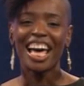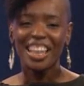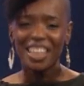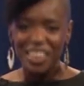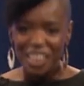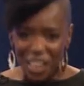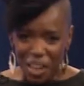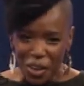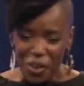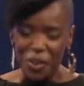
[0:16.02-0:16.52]

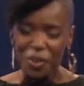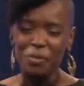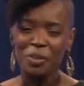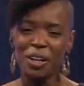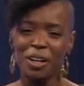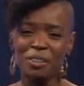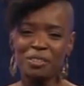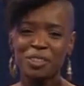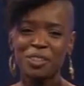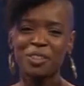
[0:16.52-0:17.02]
Hello and
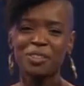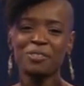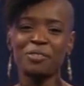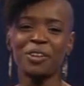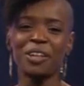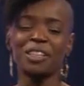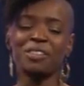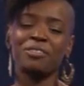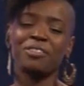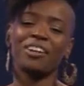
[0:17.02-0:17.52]
welcome to A
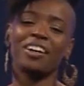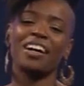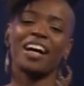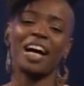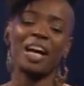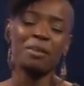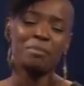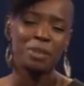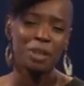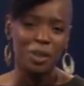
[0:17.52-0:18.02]
Voice for All.
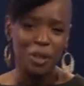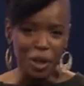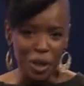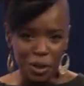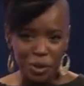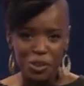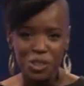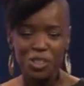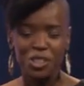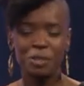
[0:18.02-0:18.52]
I am your
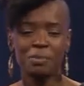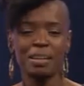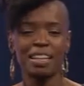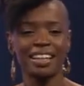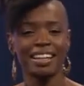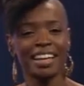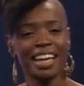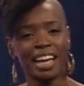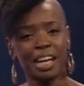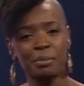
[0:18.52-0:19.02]
host, Jamila
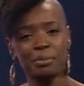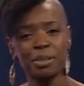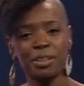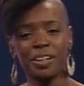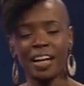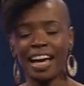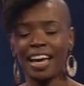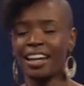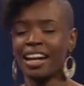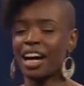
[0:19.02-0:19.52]
Gamble,
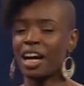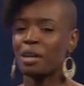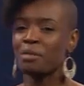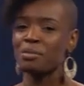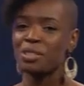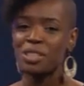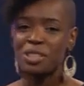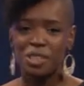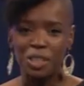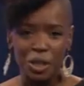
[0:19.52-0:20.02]
and I am
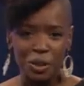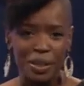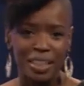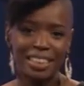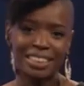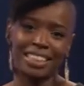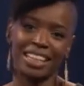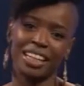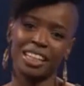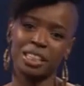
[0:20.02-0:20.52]
so
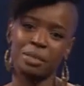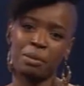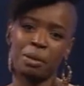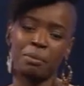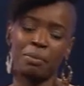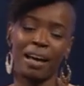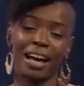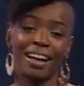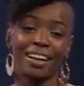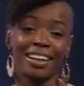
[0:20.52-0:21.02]
excited to be
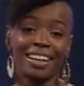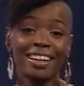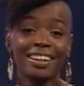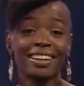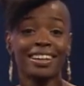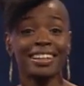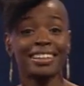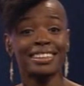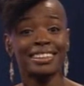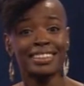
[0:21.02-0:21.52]
back. It
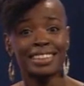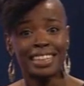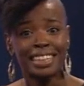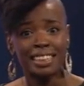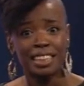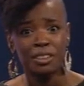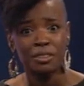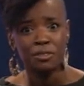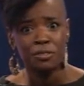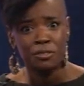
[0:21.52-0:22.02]
is
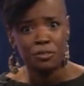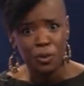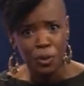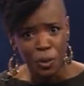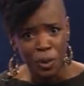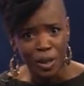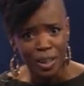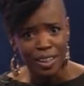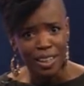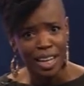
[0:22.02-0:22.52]
season
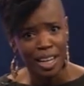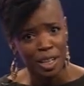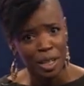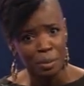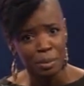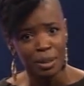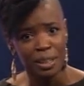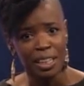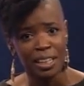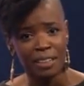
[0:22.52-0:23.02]
4. Can you
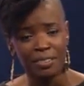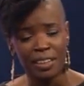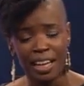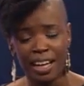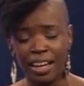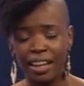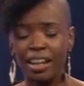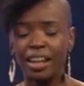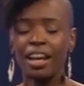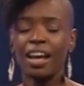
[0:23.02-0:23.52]
believe
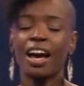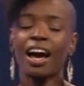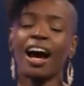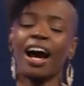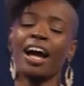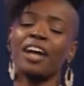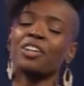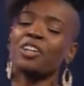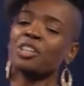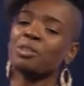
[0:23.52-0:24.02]
that?
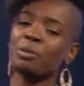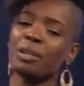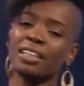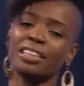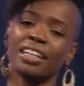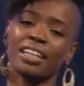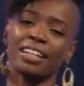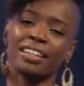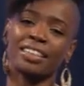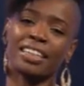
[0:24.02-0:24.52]
I just want to
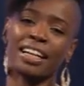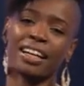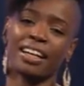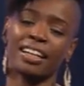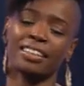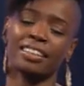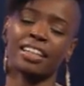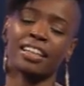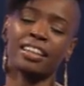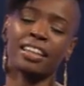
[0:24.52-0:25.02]
take a
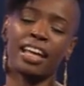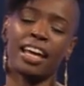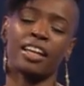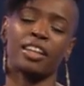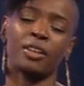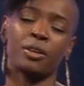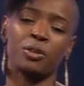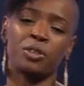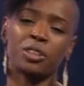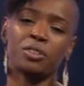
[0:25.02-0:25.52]
second to thank
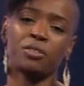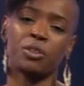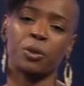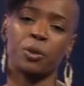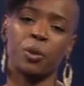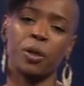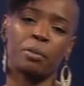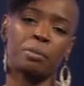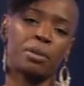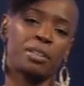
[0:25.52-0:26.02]
those of you
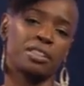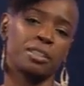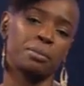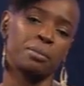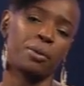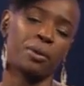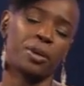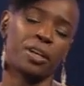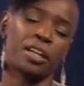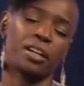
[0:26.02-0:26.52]
who have been
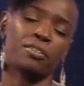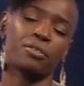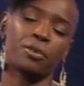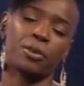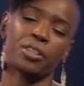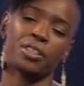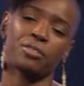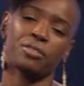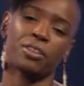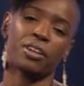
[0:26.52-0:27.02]
supporting A
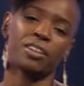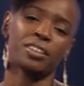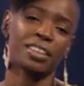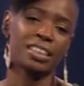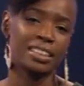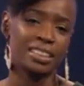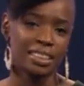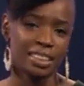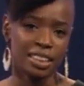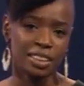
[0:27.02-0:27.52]
Voice for All
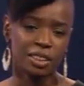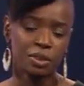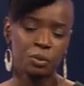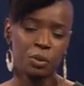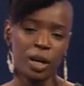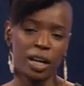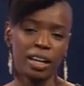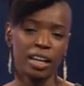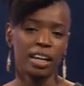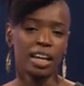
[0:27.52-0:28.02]
since season
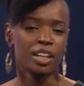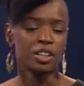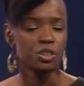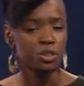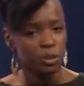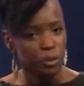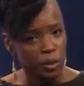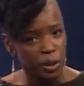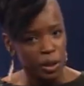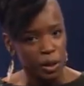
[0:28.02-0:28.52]
1, and I
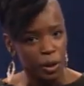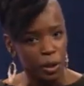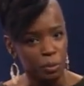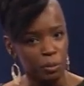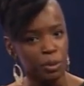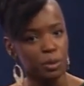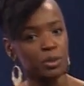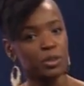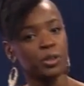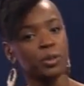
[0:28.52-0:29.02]
truly hope
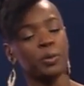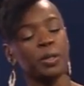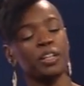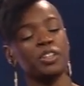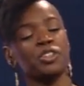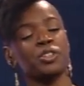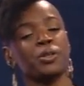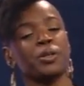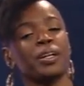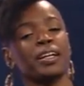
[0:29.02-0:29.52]
you do
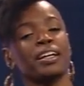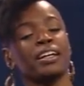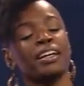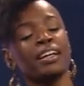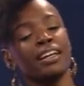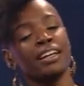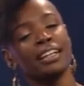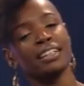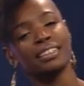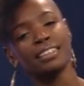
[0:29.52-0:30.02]
enjoy
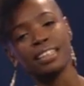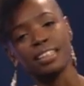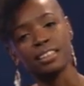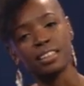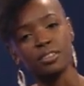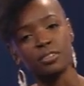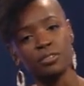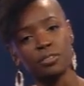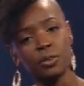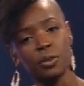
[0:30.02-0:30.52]

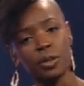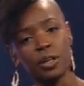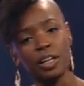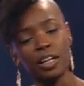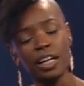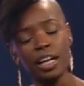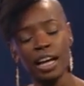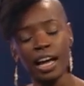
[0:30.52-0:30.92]
season 4.